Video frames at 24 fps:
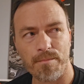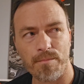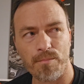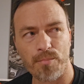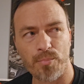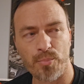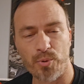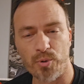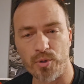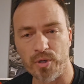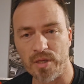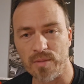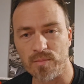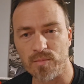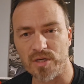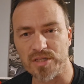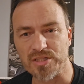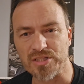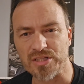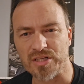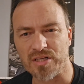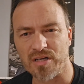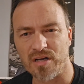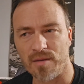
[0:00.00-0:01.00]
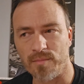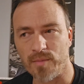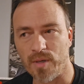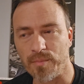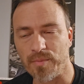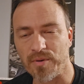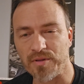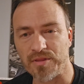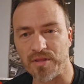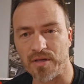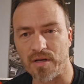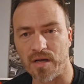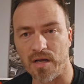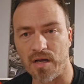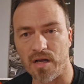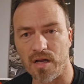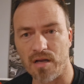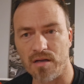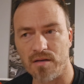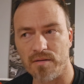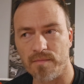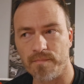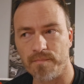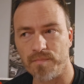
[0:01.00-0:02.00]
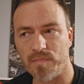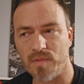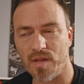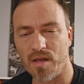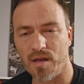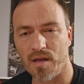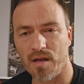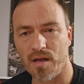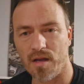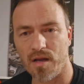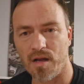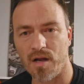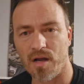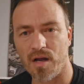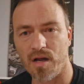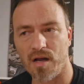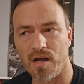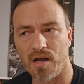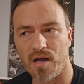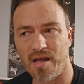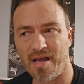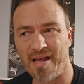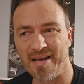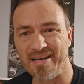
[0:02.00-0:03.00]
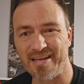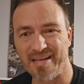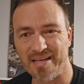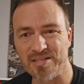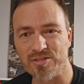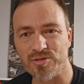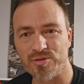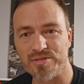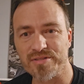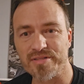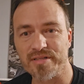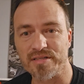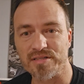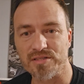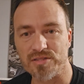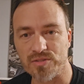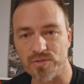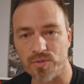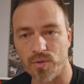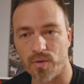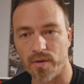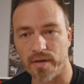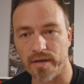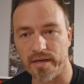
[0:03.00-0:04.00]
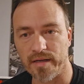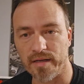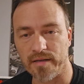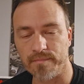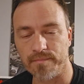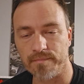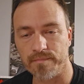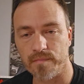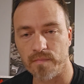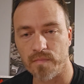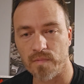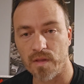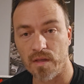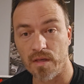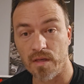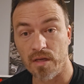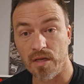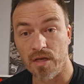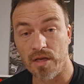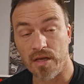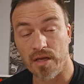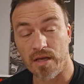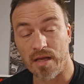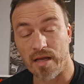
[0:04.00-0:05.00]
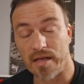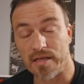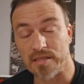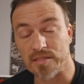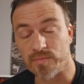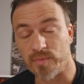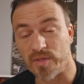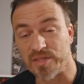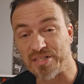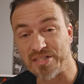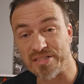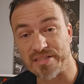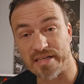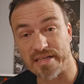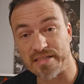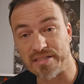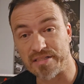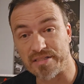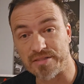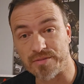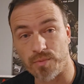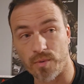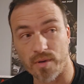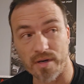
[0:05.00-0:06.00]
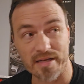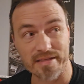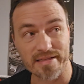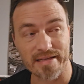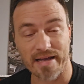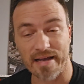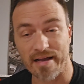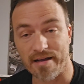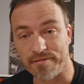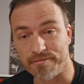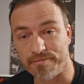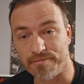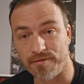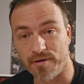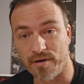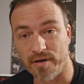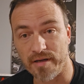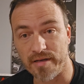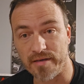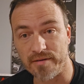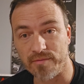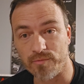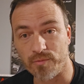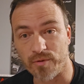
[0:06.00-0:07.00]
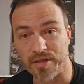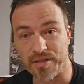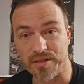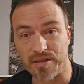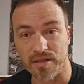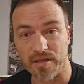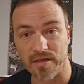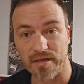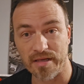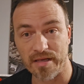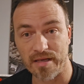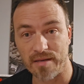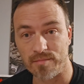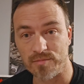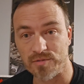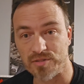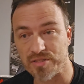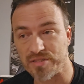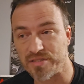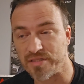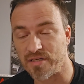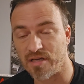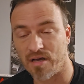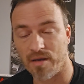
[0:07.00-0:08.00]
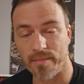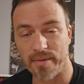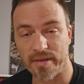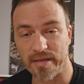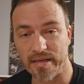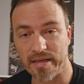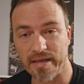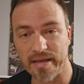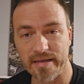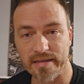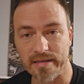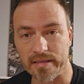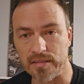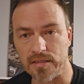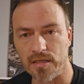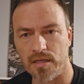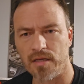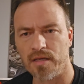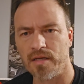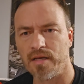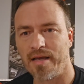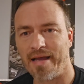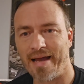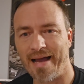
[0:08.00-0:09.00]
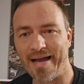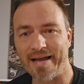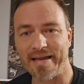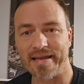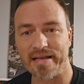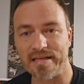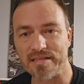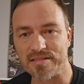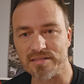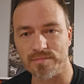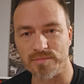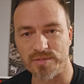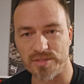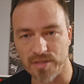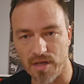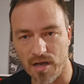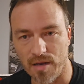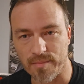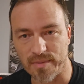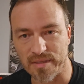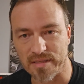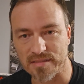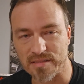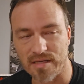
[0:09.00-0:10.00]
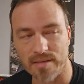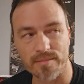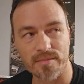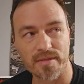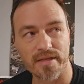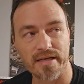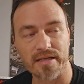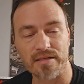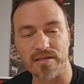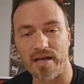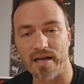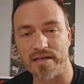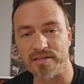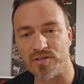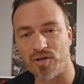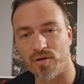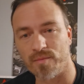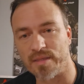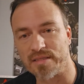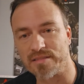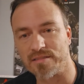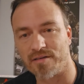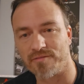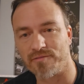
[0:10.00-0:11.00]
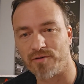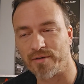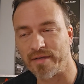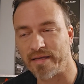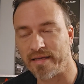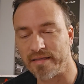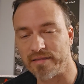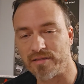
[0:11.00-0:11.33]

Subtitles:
pretty much come up with an interesting story. As much as I just wanted to have fun with him just coming in and hacking some zombies, I told myself, okay,